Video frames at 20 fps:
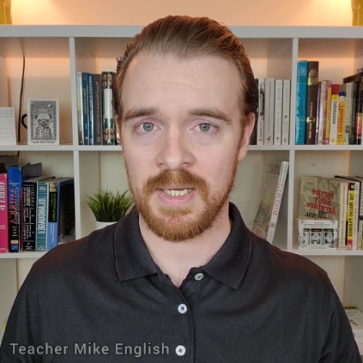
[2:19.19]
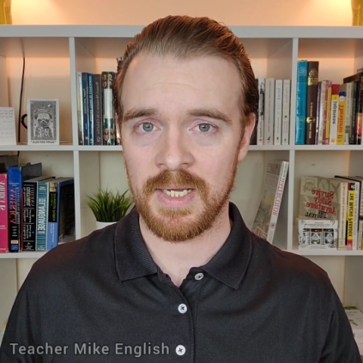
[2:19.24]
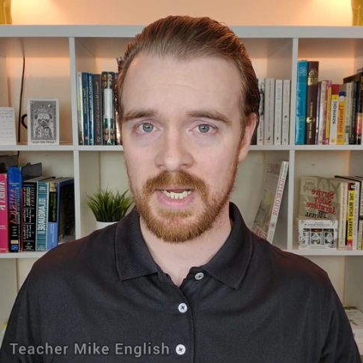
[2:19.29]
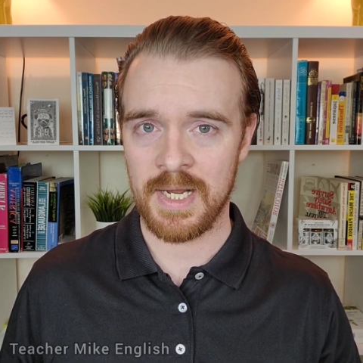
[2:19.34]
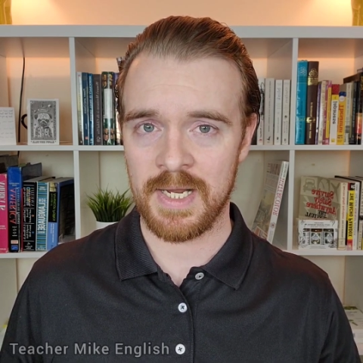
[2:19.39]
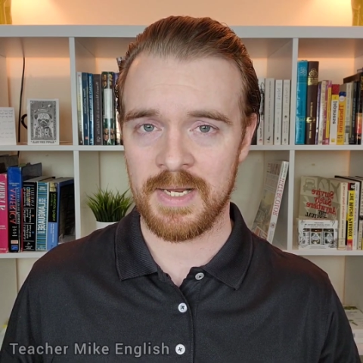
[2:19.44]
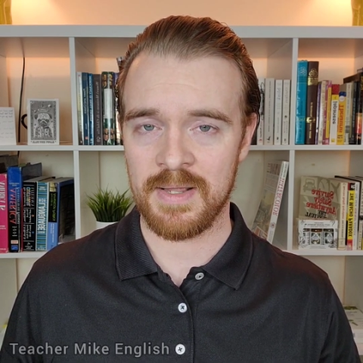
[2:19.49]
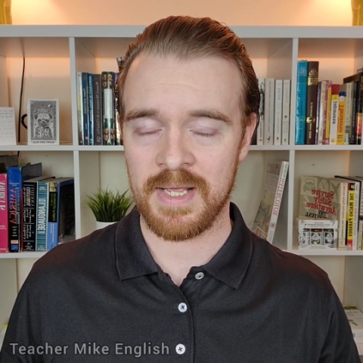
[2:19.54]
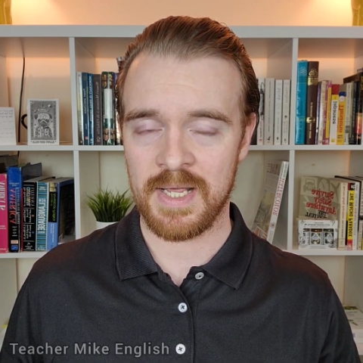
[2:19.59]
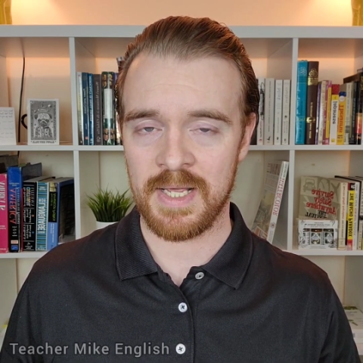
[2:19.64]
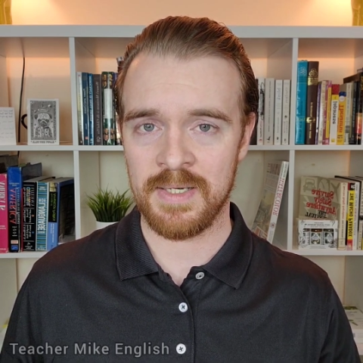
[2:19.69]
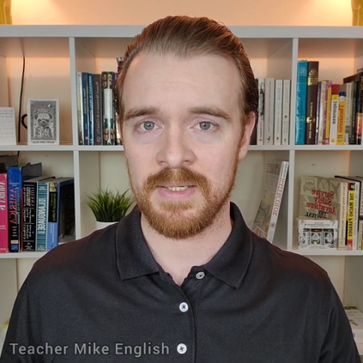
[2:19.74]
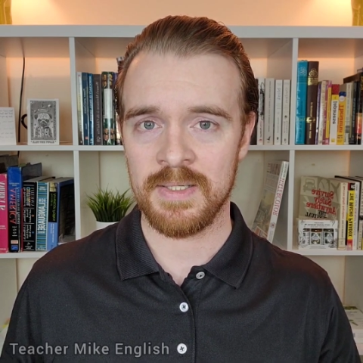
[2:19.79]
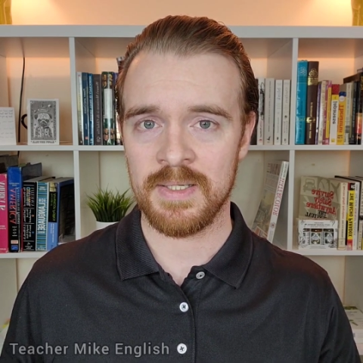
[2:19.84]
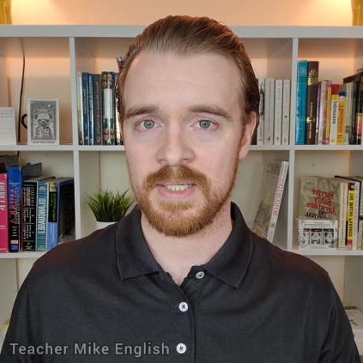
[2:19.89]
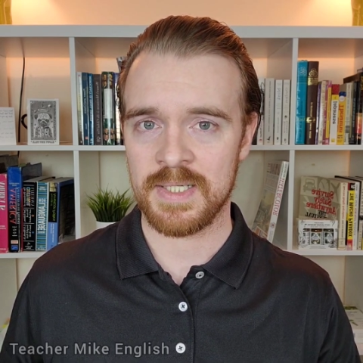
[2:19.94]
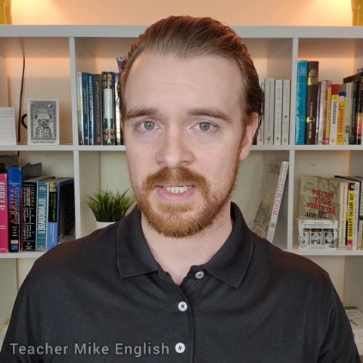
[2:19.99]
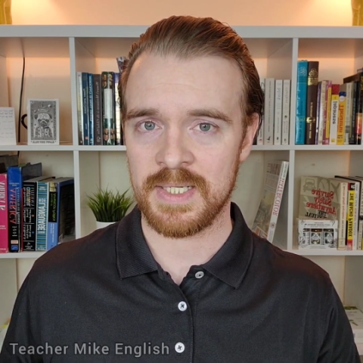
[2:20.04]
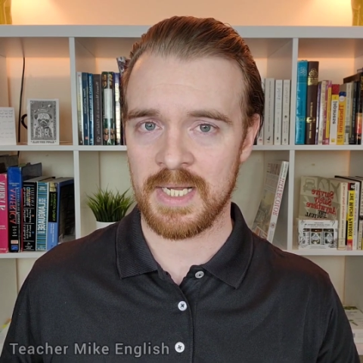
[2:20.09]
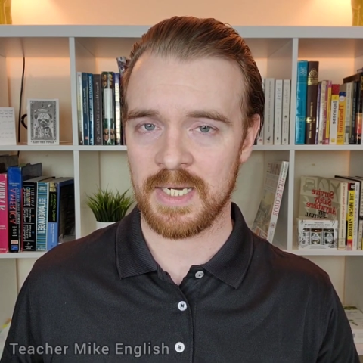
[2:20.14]
And then,
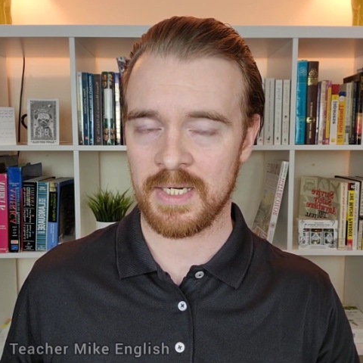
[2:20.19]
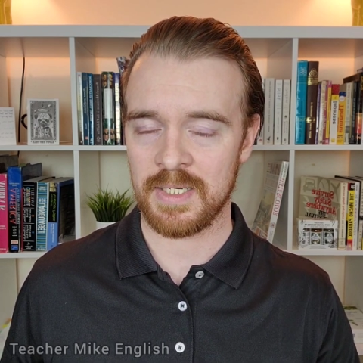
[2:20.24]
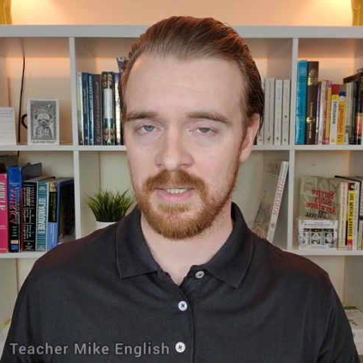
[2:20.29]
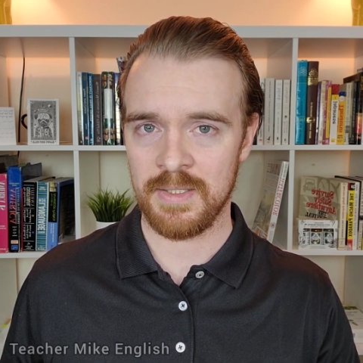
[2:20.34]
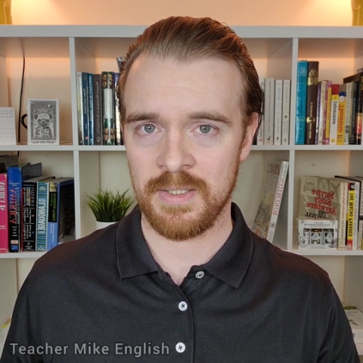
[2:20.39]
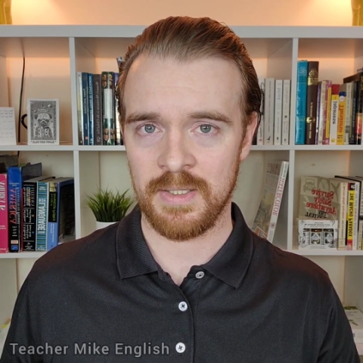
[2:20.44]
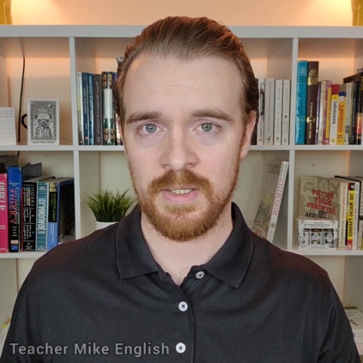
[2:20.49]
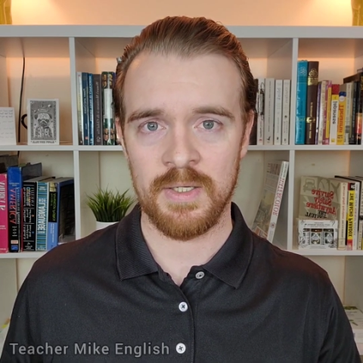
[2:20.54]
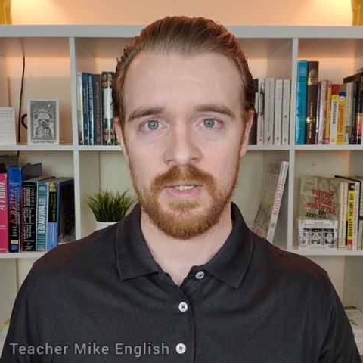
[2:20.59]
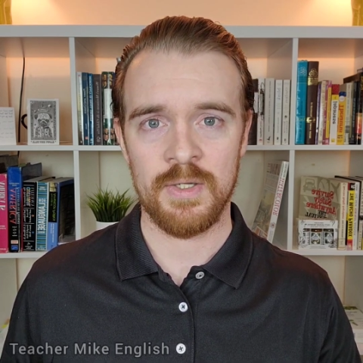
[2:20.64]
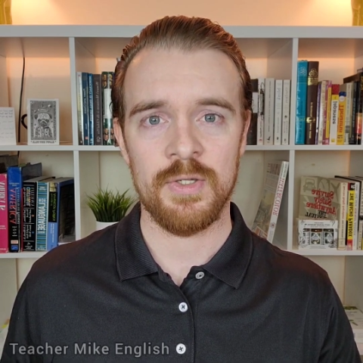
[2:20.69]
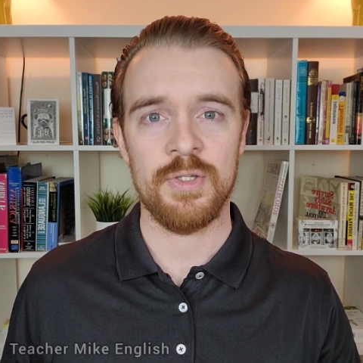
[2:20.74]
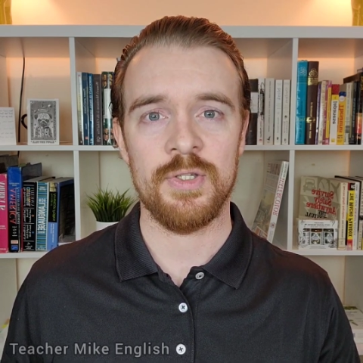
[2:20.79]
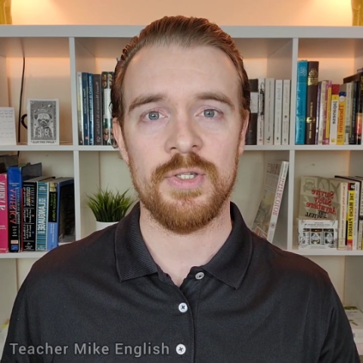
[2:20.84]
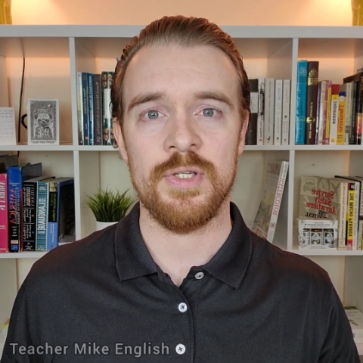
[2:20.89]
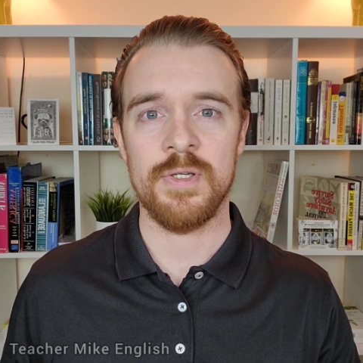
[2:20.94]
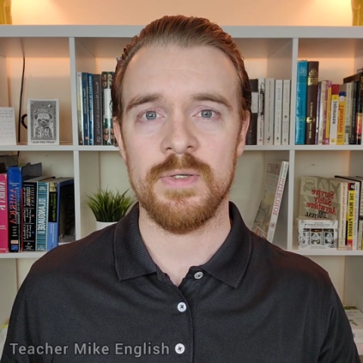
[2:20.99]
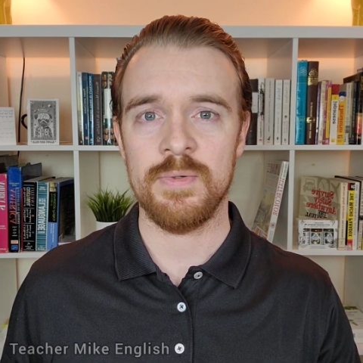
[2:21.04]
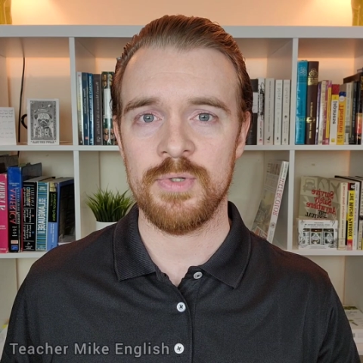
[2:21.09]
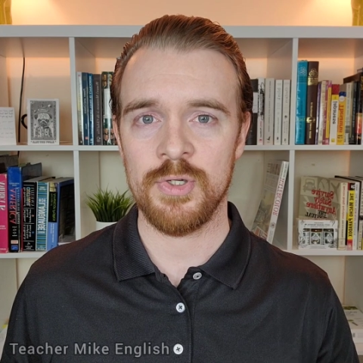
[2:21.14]
second,
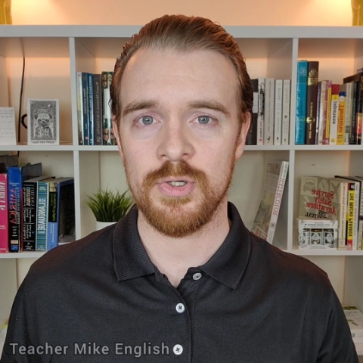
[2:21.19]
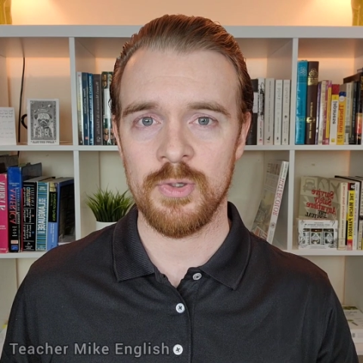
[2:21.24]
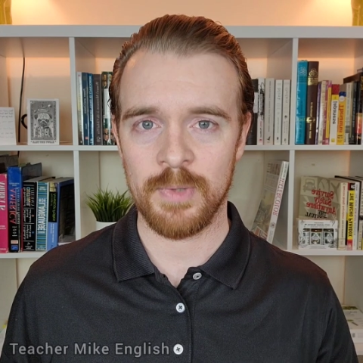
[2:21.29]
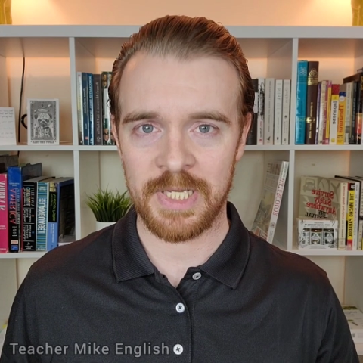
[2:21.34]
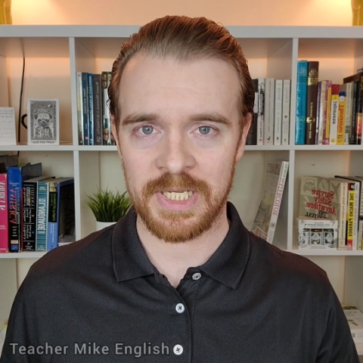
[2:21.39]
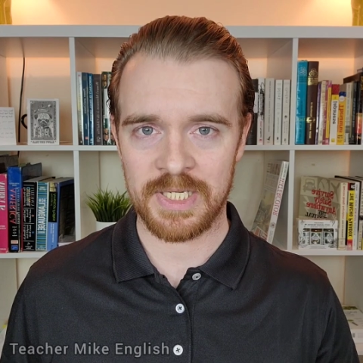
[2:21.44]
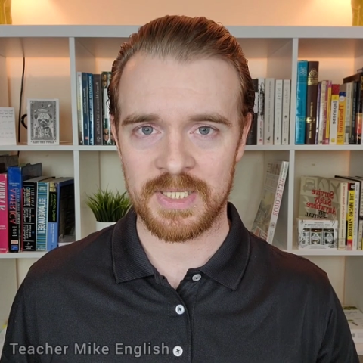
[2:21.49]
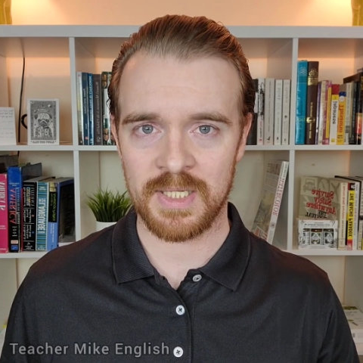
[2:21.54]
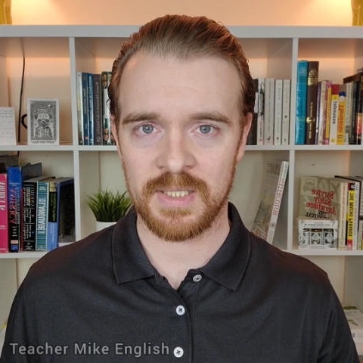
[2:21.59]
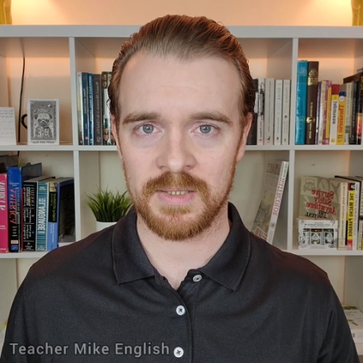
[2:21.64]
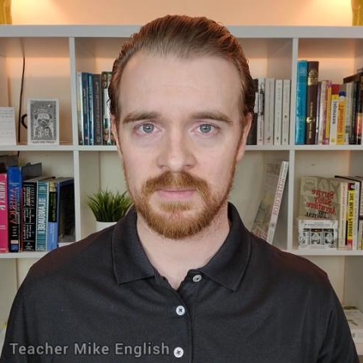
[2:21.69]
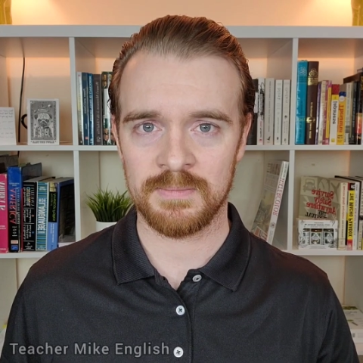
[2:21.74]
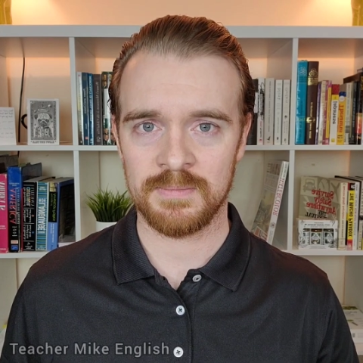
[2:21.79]
you do it.